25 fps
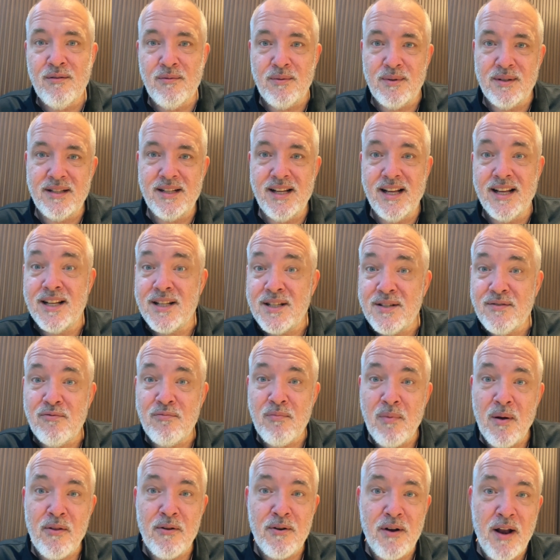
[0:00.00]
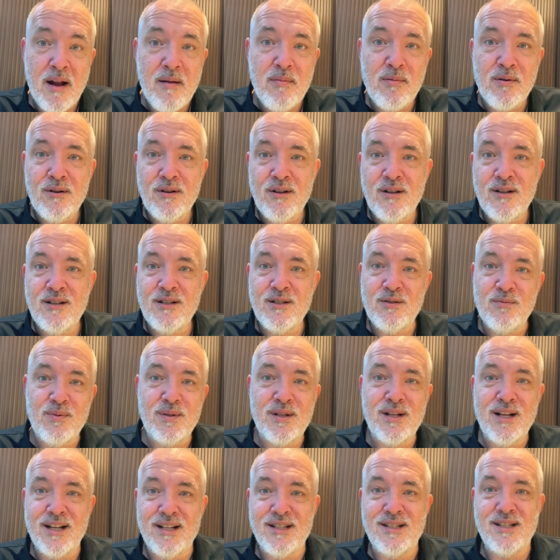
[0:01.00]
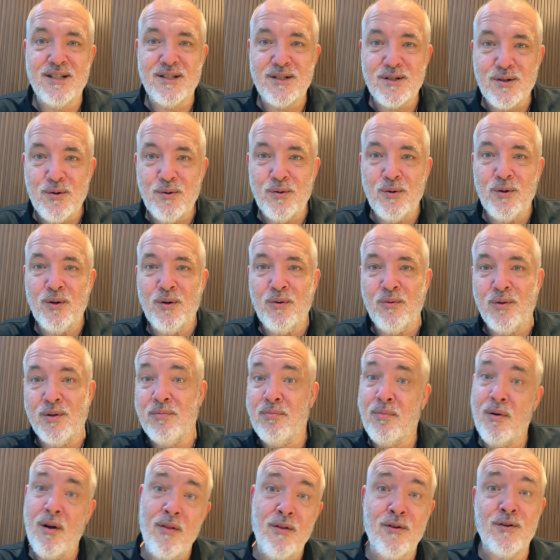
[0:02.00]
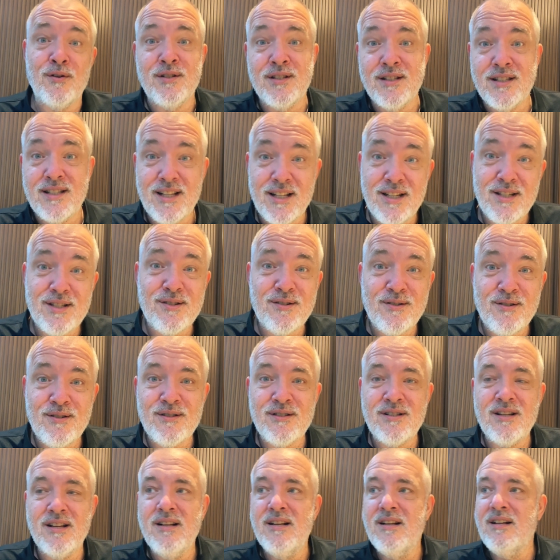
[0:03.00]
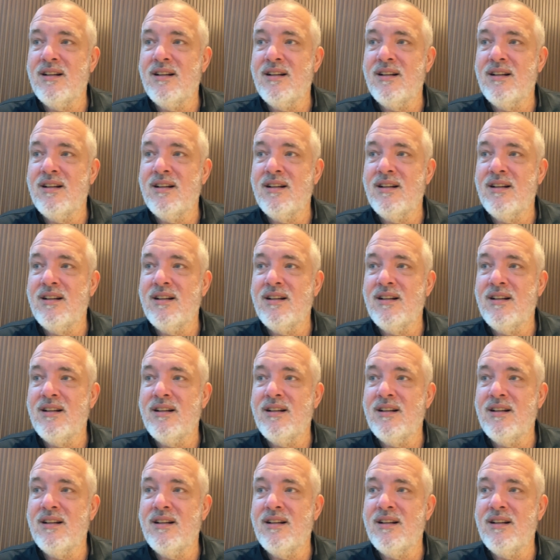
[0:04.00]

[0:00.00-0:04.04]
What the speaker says: with kids from other neighborhoods, with kids at school, with brothers and sisters,